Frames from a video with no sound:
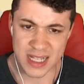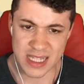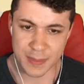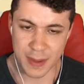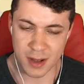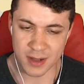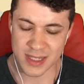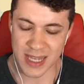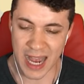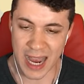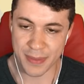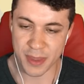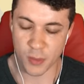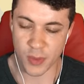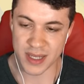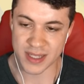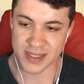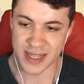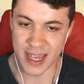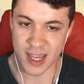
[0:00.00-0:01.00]
it's about time that
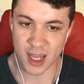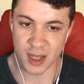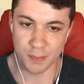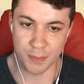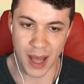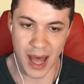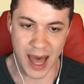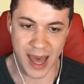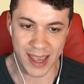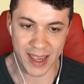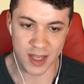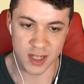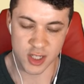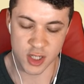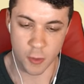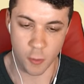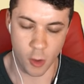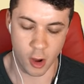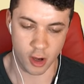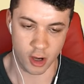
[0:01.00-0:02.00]
we say goodbye
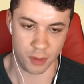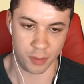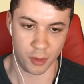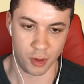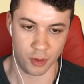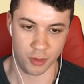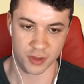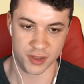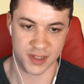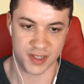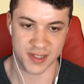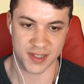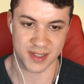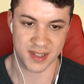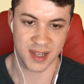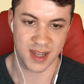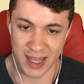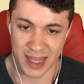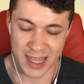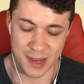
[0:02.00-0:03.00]
to Water
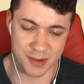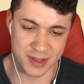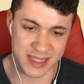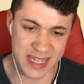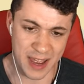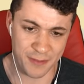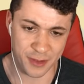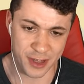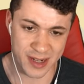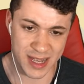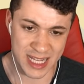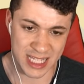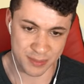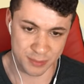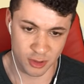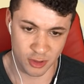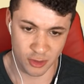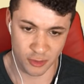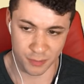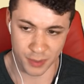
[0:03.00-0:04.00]
Pulse. It was definitely a
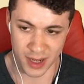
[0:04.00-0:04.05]
nice move,